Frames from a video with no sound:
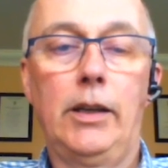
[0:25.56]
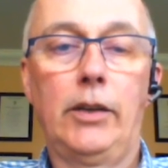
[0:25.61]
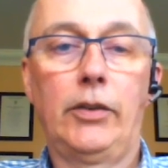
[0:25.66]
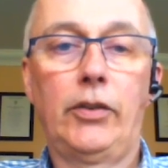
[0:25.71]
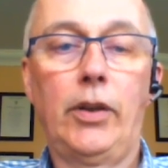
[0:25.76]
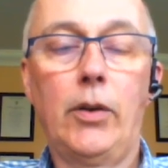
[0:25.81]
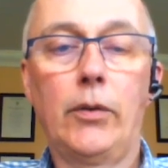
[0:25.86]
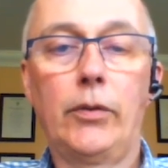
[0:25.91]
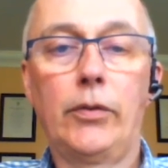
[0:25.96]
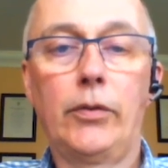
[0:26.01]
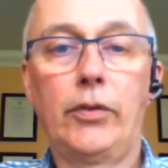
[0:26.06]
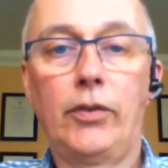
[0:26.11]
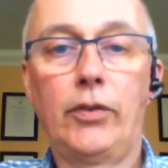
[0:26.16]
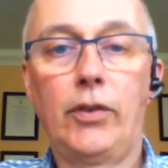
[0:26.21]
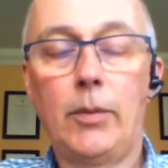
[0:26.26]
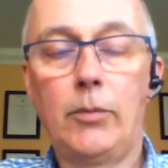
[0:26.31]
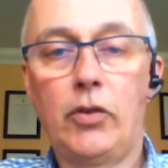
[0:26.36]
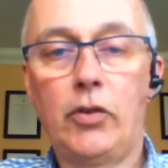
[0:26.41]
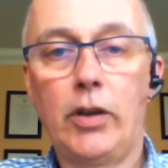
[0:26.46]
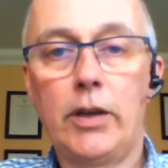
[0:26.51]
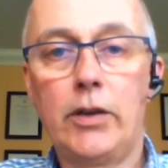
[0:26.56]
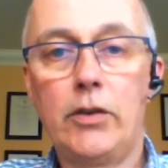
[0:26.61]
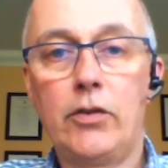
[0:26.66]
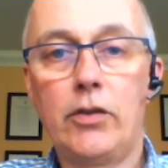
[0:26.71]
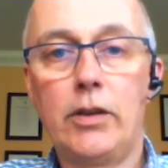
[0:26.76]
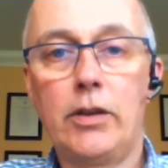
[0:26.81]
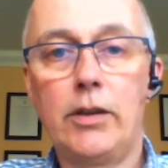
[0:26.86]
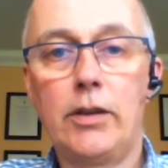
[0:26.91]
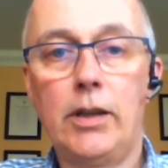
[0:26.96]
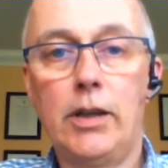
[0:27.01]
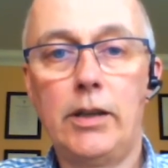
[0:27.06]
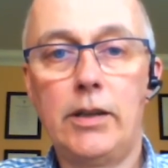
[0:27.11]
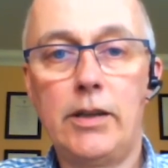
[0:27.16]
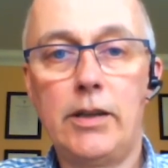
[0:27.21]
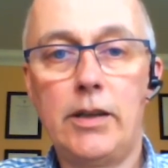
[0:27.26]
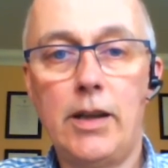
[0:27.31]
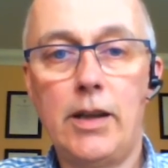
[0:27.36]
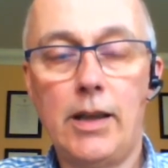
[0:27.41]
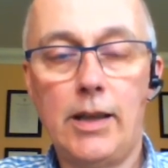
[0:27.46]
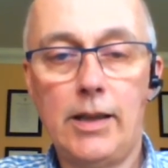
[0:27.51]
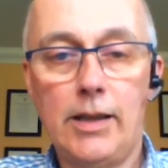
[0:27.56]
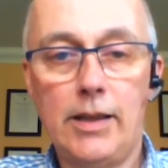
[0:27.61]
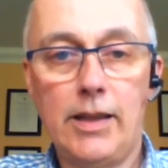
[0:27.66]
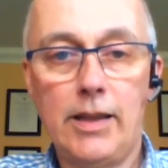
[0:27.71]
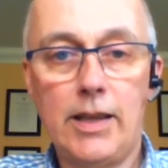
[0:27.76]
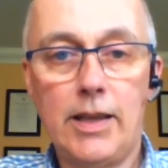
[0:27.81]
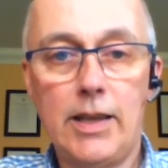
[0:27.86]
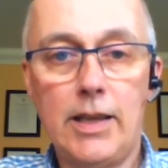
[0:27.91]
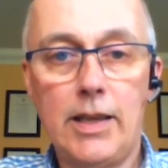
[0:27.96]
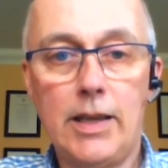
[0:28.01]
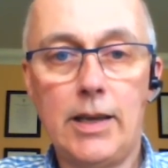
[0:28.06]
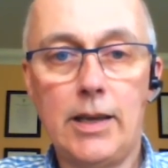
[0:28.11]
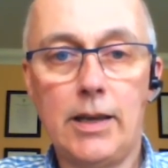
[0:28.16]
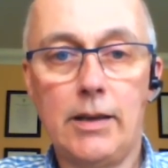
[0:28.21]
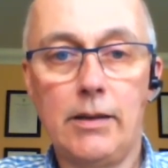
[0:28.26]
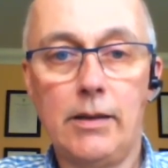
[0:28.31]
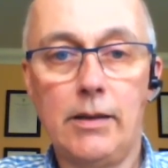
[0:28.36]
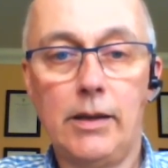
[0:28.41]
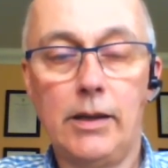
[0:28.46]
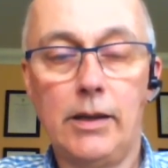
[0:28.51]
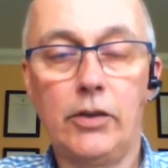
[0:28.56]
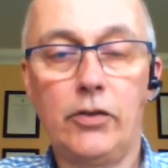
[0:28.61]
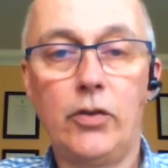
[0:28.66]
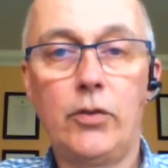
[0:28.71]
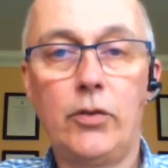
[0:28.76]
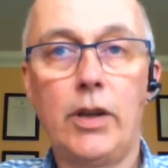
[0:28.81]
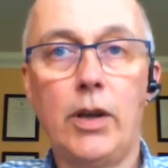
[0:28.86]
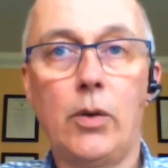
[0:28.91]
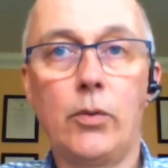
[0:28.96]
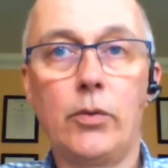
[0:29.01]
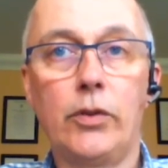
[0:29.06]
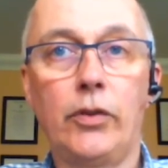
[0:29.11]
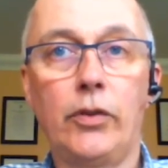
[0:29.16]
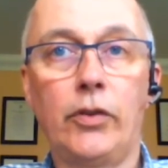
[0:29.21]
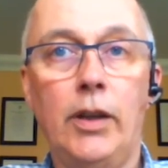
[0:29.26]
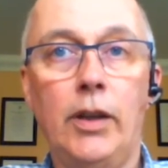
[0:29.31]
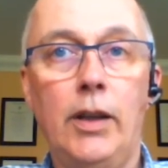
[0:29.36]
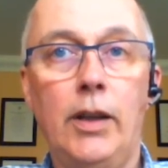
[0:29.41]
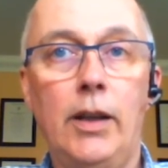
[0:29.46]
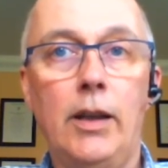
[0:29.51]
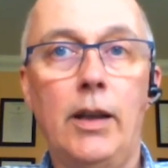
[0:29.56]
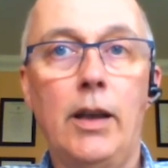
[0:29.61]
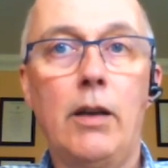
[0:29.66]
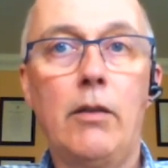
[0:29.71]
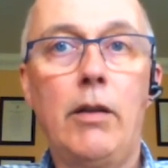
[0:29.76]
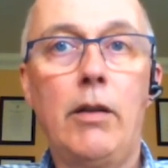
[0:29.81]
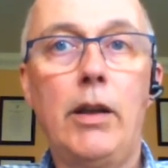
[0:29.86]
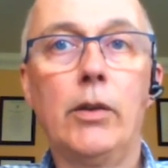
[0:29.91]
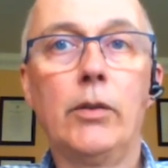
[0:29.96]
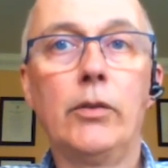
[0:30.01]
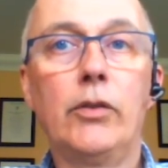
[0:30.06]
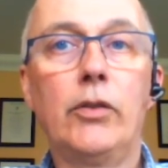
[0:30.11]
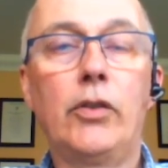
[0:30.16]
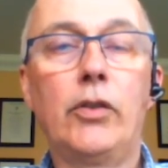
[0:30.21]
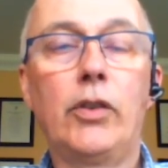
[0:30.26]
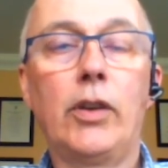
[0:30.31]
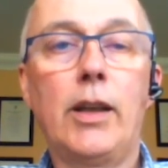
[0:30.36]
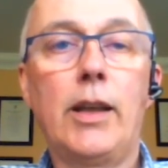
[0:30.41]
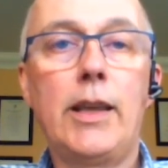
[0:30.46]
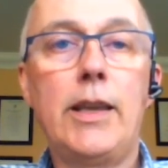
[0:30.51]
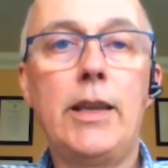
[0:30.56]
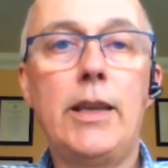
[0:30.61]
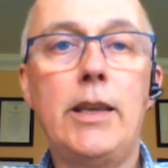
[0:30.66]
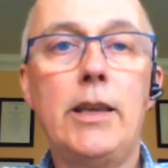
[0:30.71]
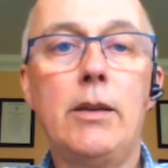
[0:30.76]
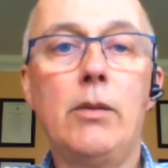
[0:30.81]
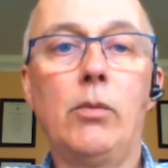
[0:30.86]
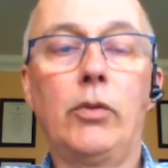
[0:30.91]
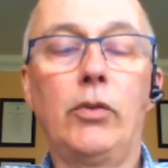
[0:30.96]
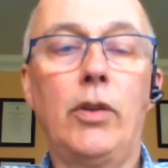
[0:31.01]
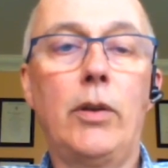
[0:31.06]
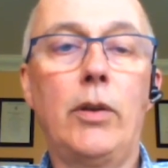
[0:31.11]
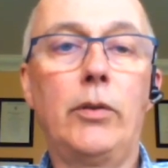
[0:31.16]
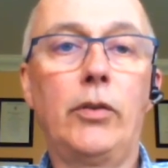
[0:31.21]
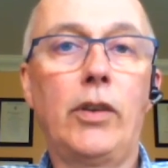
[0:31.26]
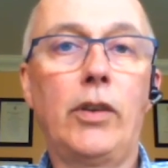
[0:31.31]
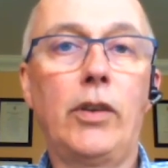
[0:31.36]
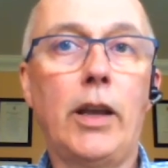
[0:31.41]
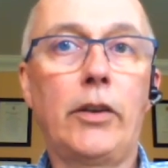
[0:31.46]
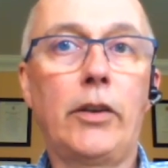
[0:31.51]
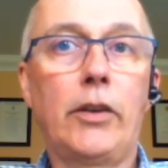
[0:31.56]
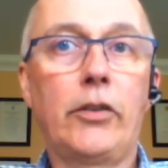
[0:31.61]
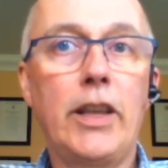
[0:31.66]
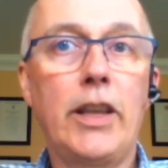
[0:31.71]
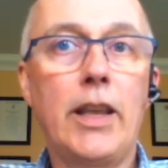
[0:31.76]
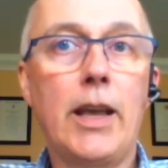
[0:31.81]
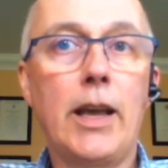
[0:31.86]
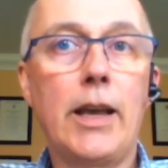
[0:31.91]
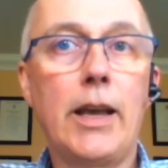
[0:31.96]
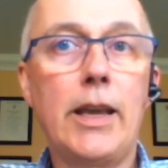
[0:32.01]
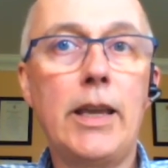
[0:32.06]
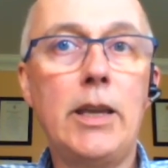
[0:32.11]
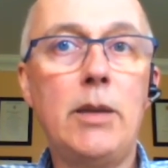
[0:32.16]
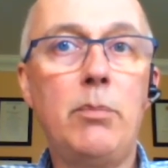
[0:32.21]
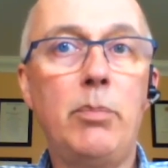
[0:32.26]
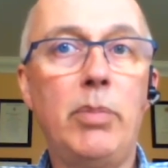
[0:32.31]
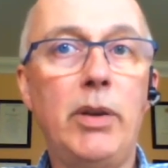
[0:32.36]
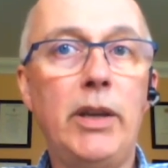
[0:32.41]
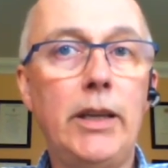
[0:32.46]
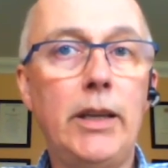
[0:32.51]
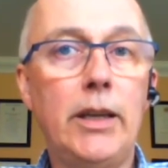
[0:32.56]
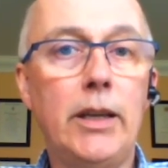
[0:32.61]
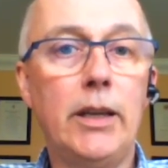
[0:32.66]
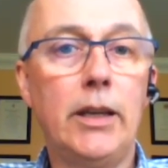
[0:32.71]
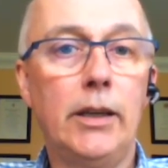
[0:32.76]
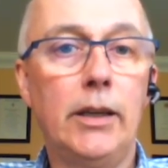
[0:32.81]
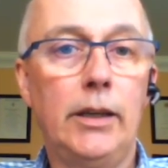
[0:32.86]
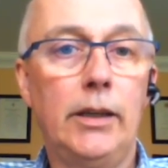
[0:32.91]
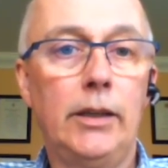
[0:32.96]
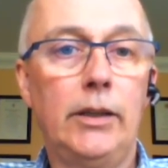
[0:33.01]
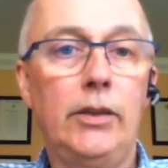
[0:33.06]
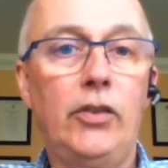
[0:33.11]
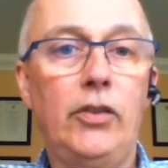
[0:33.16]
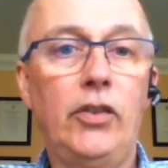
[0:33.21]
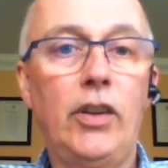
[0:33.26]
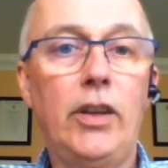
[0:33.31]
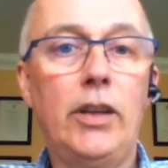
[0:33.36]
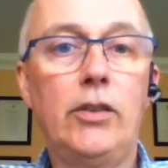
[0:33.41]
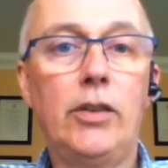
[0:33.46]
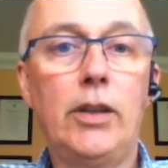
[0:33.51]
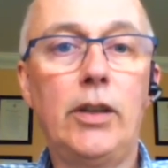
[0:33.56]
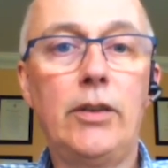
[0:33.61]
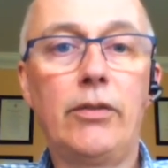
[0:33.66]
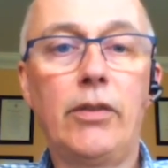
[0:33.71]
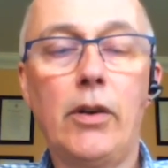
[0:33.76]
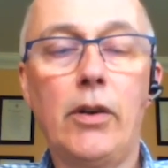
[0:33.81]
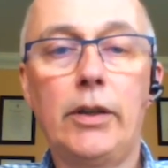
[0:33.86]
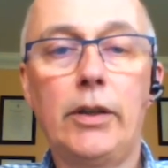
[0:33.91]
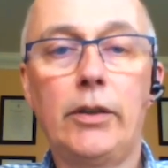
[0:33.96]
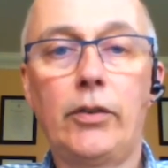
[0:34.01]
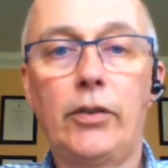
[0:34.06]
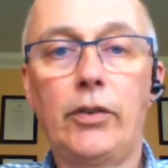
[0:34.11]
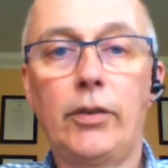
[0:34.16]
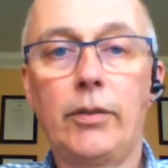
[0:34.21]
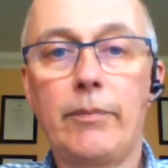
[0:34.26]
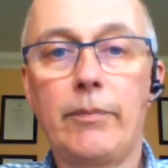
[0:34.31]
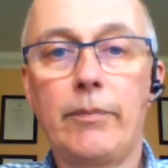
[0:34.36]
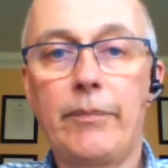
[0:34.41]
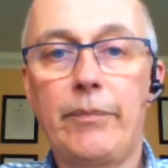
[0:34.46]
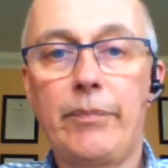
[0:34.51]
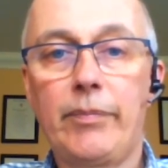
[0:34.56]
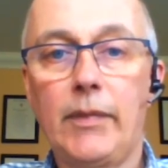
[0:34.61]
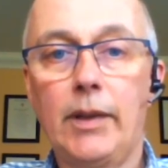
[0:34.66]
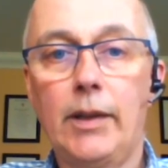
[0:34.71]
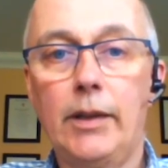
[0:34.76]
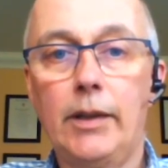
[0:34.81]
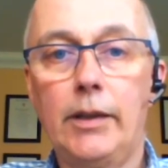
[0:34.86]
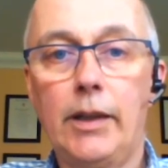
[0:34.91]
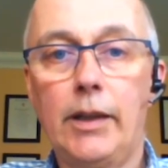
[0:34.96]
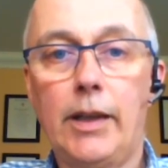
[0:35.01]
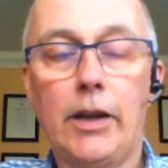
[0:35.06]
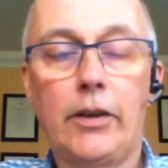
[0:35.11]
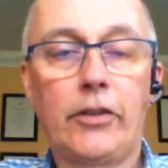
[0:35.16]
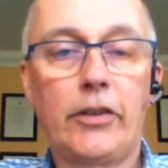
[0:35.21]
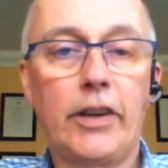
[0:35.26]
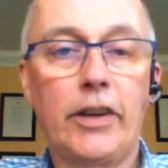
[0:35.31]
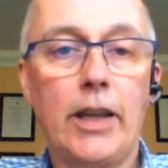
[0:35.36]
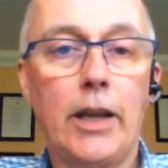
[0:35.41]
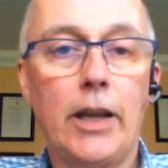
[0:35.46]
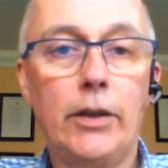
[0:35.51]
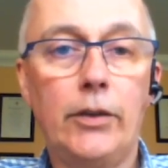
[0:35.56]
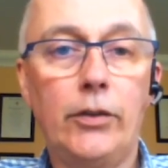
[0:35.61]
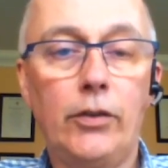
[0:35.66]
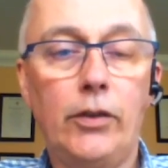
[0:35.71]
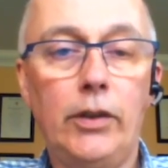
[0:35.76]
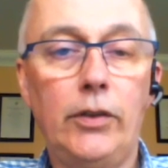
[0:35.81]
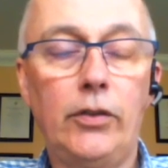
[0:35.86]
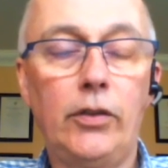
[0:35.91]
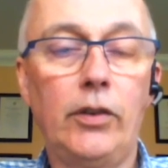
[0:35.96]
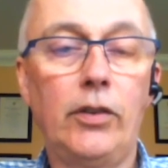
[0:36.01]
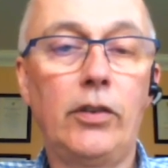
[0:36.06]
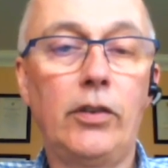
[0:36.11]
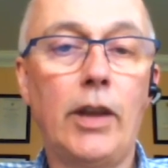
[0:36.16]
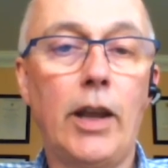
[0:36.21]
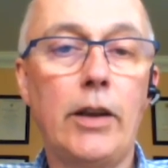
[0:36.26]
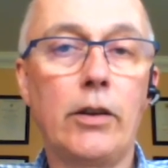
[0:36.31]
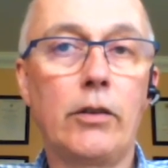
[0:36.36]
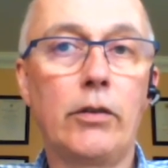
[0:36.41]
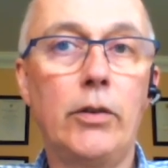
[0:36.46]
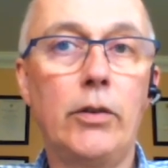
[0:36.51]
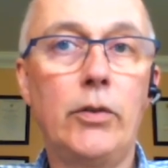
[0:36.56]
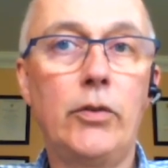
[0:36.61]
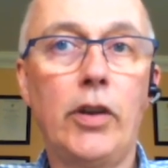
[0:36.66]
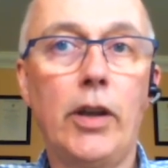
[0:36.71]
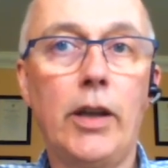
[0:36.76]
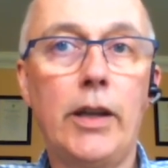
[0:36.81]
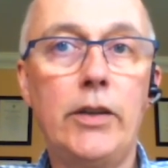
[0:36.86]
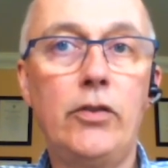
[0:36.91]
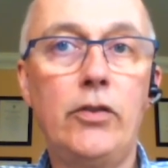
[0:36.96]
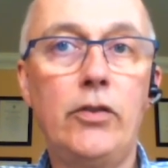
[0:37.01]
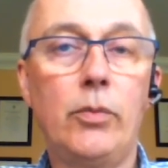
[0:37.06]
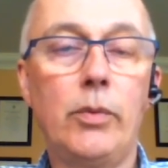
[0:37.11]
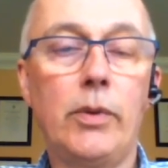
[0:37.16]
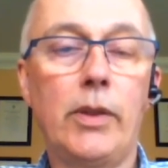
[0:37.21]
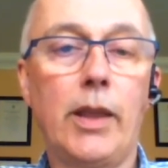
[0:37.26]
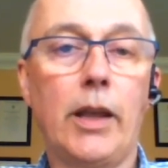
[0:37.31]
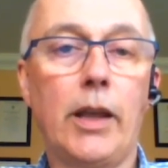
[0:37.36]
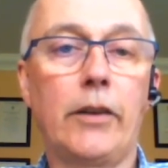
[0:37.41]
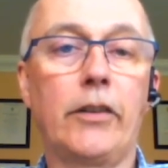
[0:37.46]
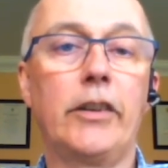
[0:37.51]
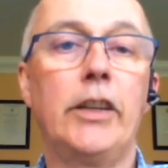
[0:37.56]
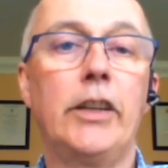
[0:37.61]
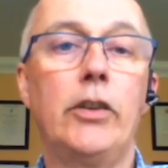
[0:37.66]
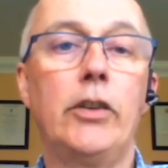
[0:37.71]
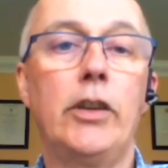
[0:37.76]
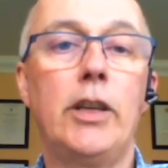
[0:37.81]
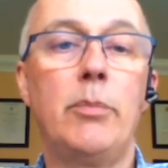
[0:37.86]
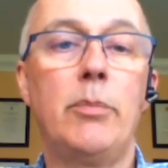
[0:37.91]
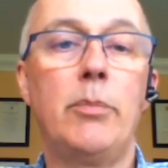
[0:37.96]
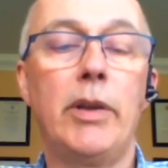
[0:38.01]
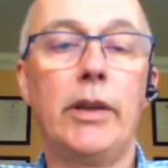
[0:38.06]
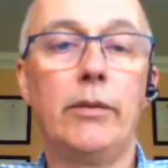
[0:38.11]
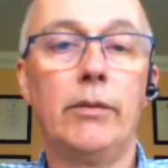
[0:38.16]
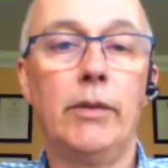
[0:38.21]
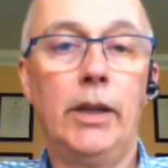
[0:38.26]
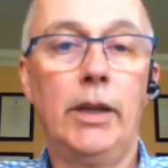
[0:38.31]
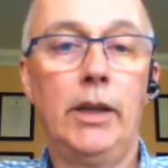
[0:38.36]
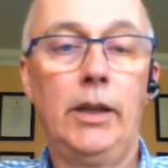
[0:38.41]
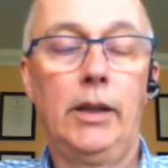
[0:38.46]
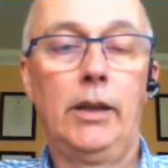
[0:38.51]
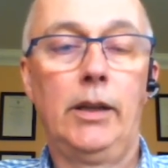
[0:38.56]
ourselves, Step Change, and the duty holders, around a what's known as Category A, B, C, and D flights. And the Category A is the standard crew change, with Category D being